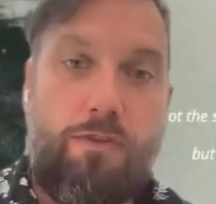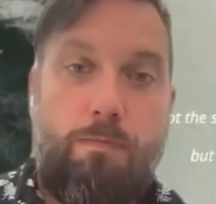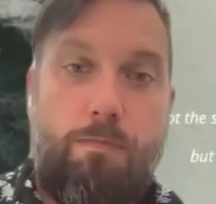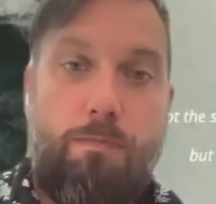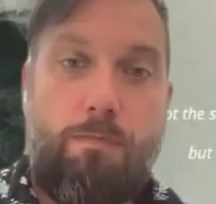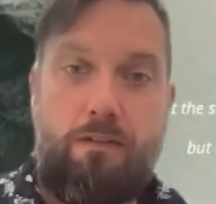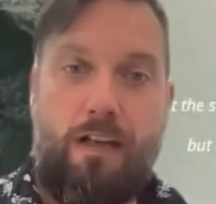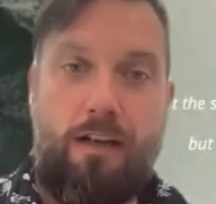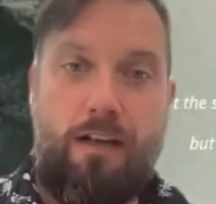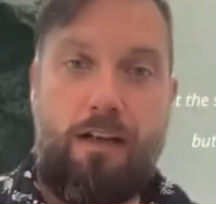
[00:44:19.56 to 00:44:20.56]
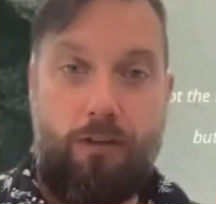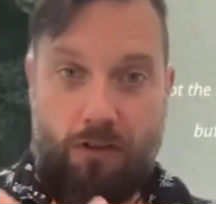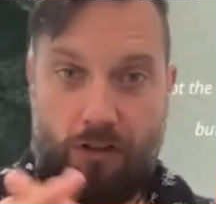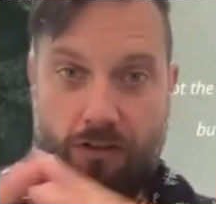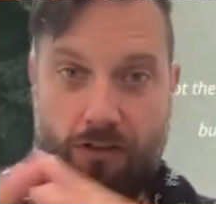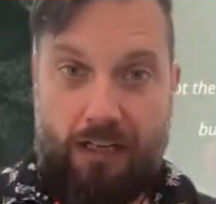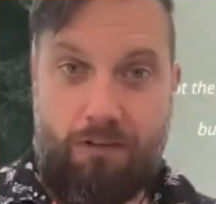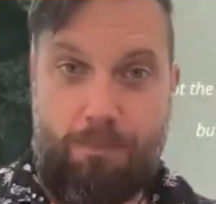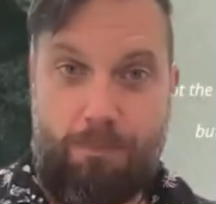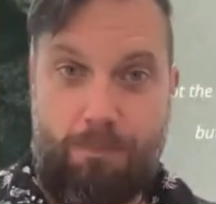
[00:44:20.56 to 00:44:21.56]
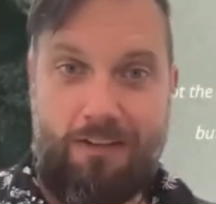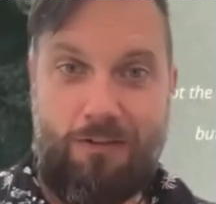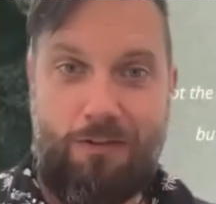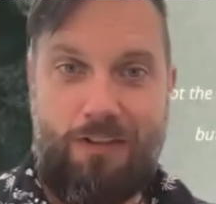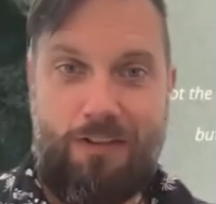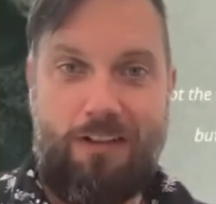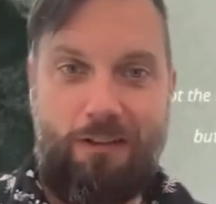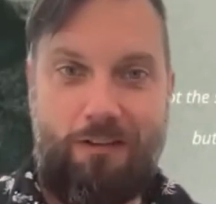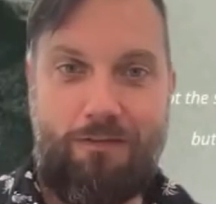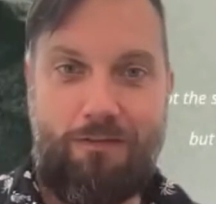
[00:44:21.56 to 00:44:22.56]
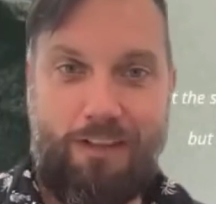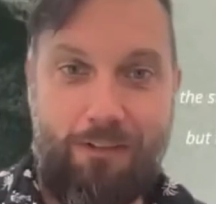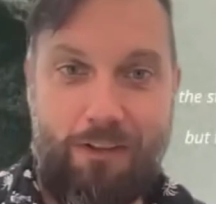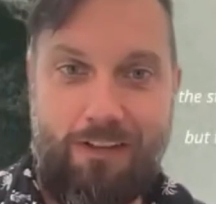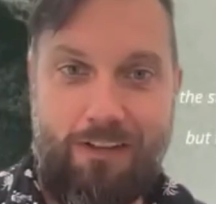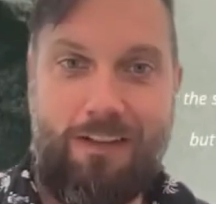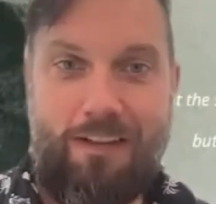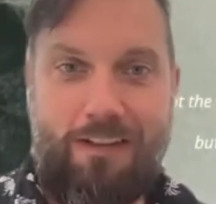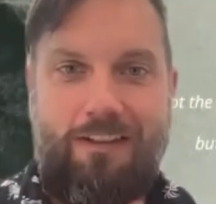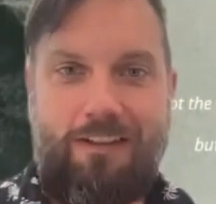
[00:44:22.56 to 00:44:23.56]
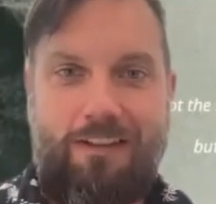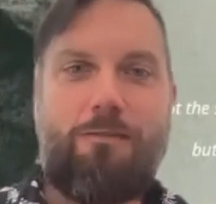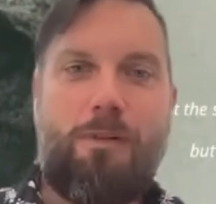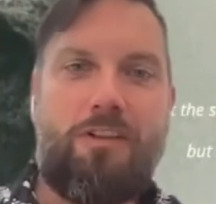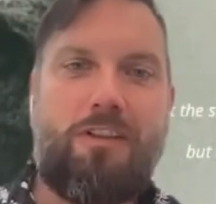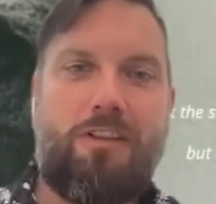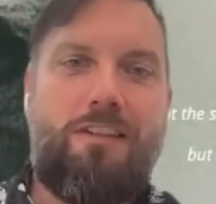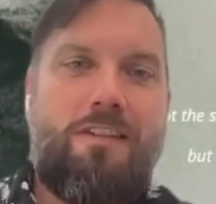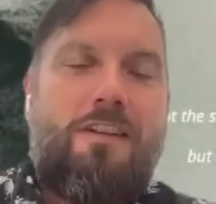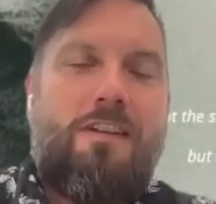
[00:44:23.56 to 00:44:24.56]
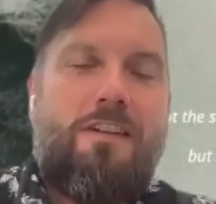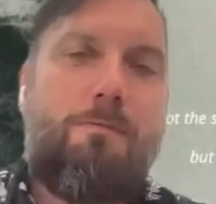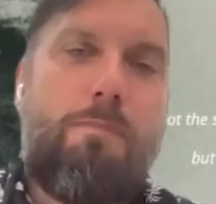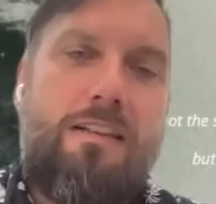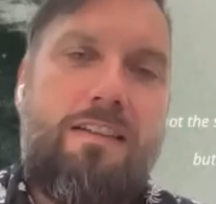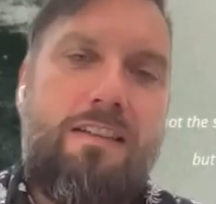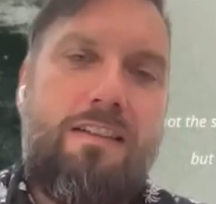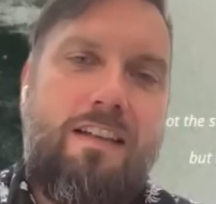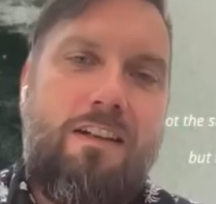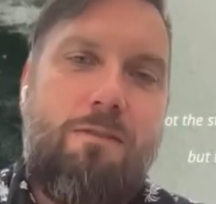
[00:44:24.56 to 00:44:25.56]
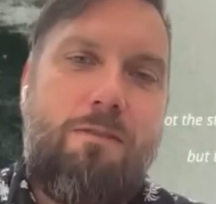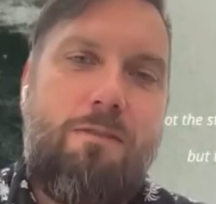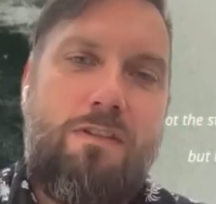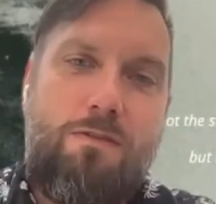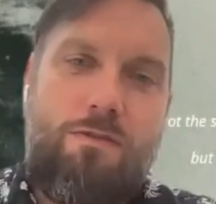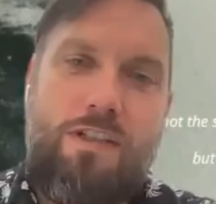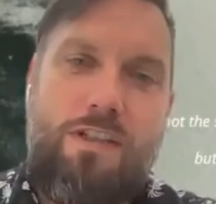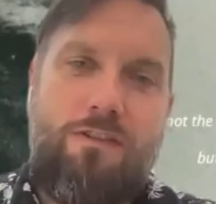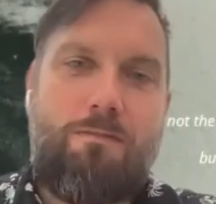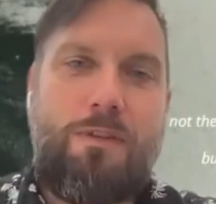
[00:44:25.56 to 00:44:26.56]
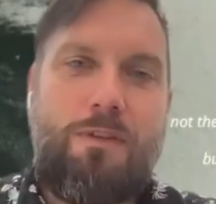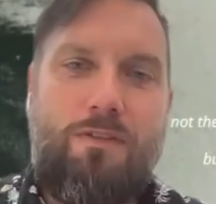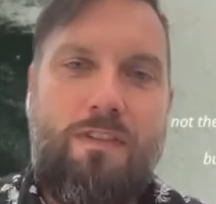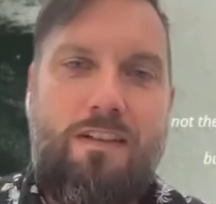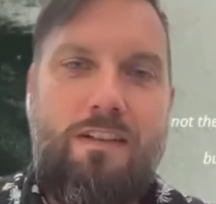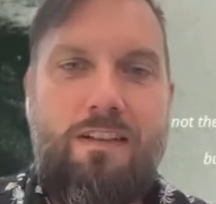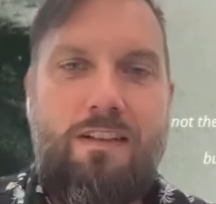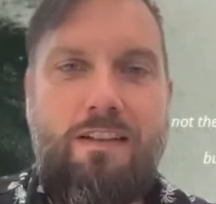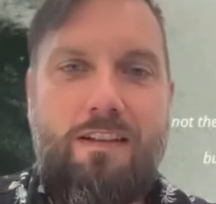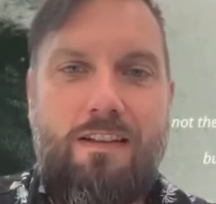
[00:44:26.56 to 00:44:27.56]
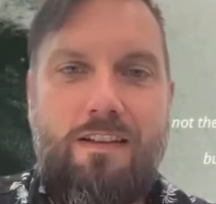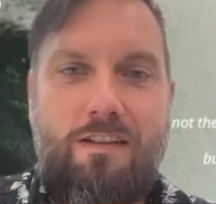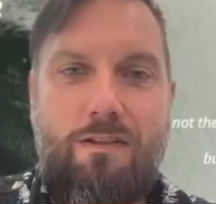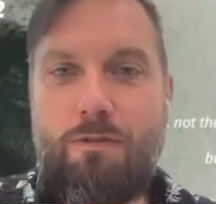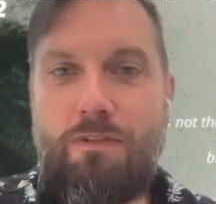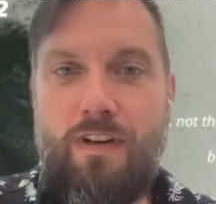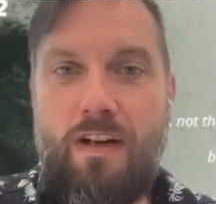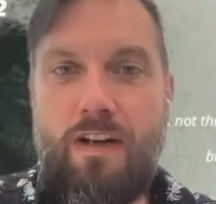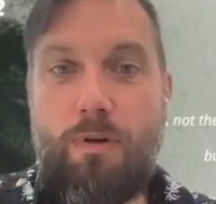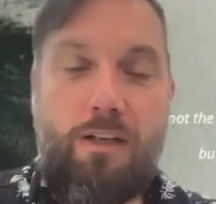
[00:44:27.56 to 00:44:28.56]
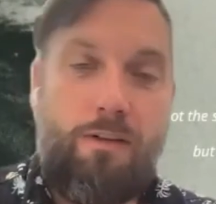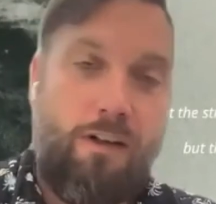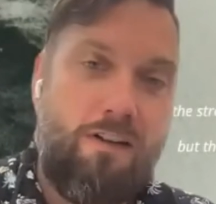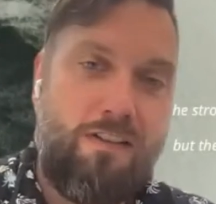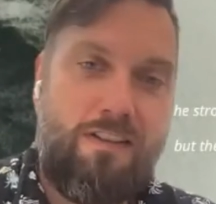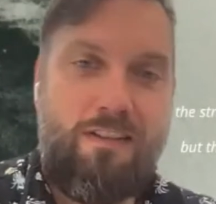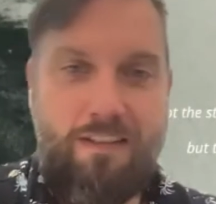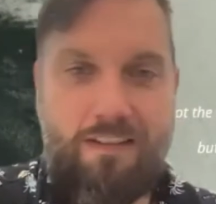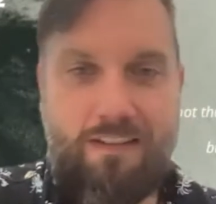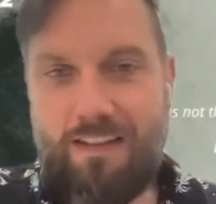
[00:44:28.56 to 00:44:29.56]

You want to be able to have a general patent, so you take a lot of cover, a lot of market, but it cannot be too general, because then you will find prior art, and